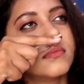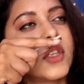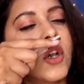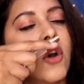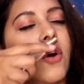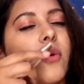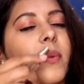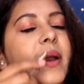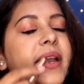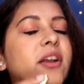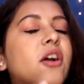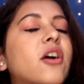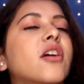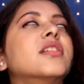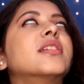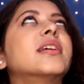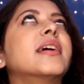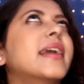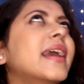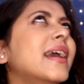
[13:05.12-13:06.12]
Oh my
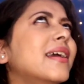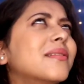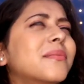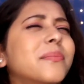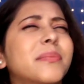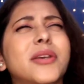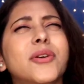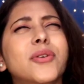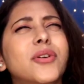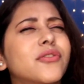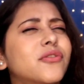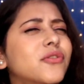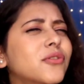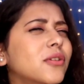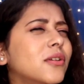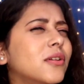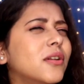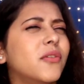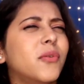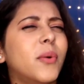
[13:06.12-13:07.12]
gosh, again,
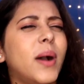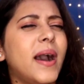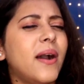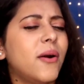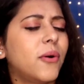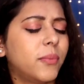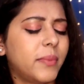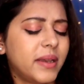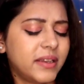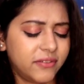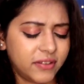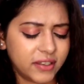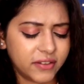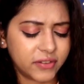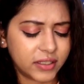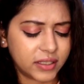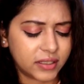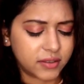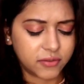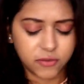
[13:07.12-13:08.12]
beautiful. Wow, my
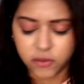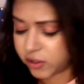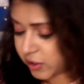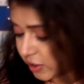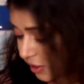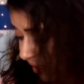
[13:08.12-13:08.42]
favorite for a